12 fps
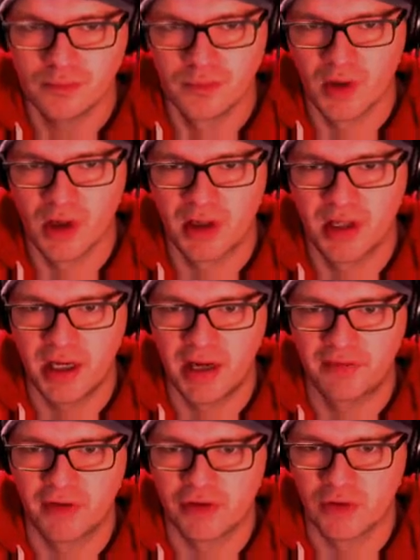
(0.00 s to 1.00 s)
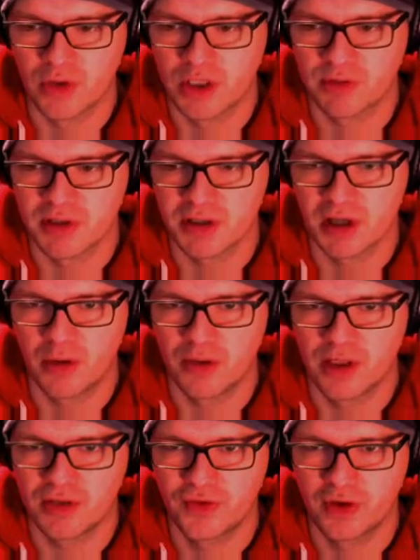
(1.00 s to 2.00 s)
And then I have no choice but to go with
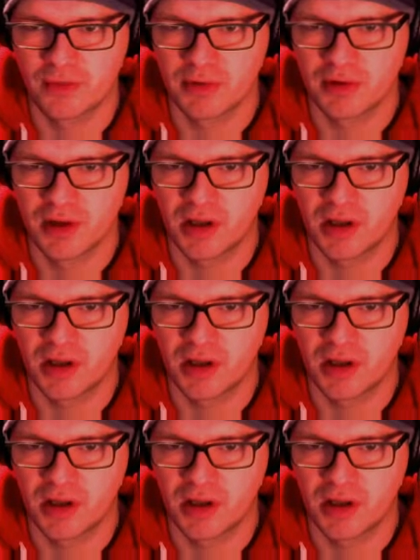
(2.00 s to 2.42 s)
this flop, do I?